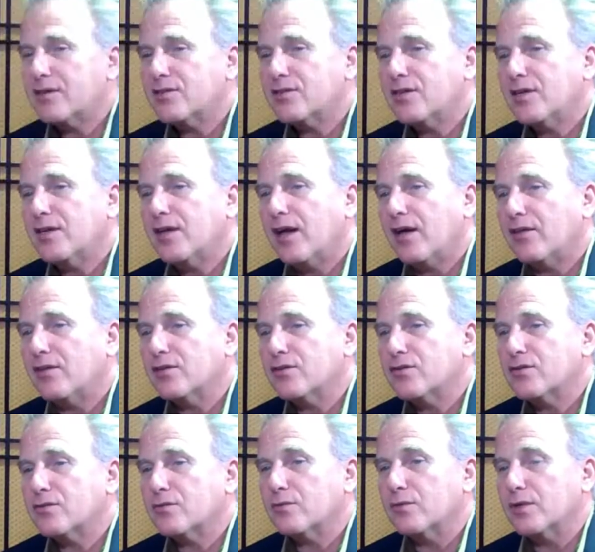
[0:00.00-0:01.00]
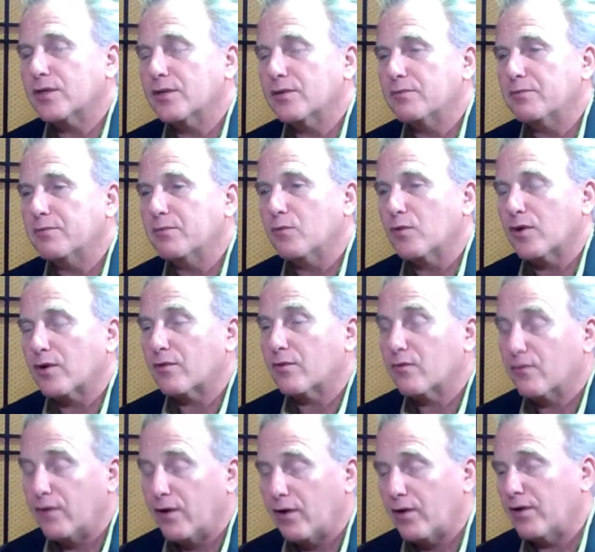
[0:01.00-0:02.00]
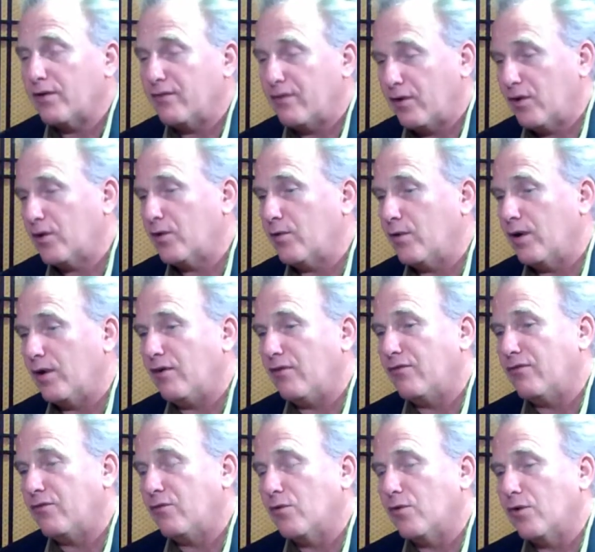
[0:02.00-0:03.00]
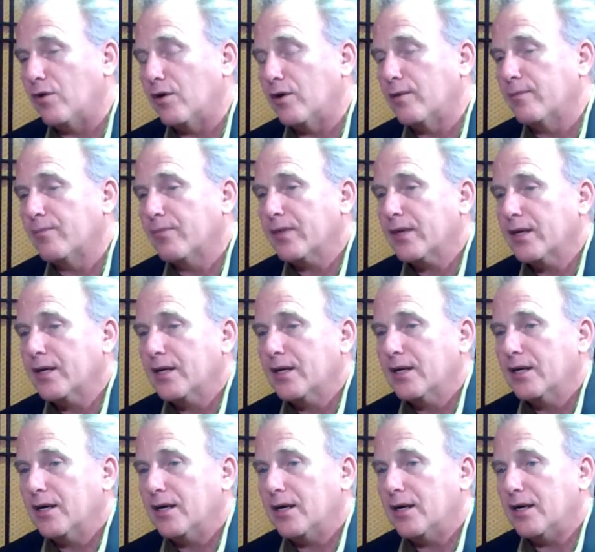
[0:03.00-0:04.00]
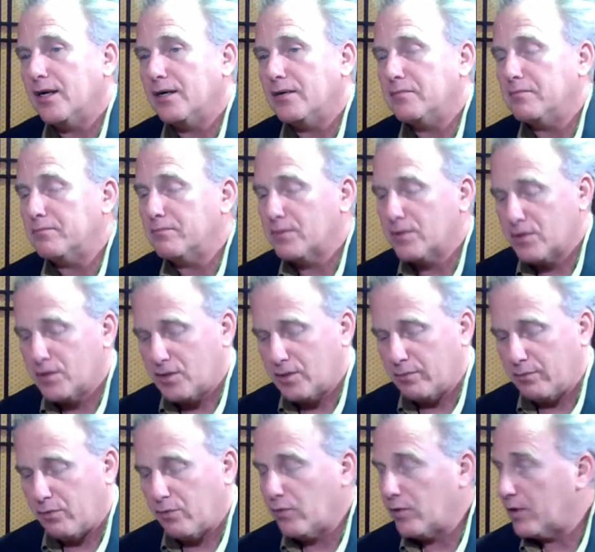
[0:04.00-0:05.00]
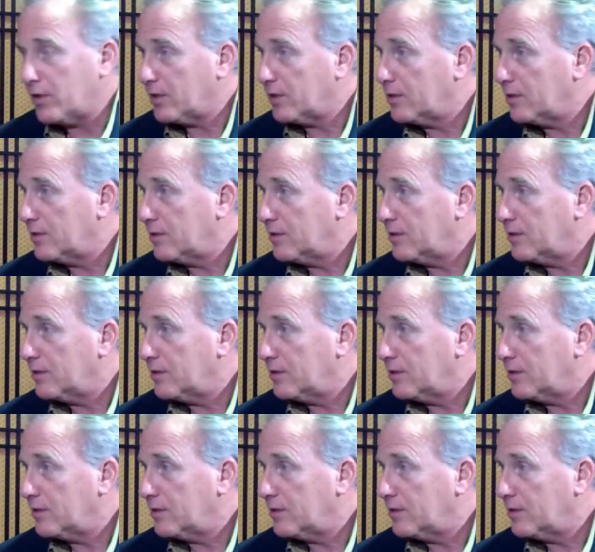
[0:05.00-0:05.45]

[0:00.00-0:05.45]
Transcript: I can see how this would work very, very well for um, support,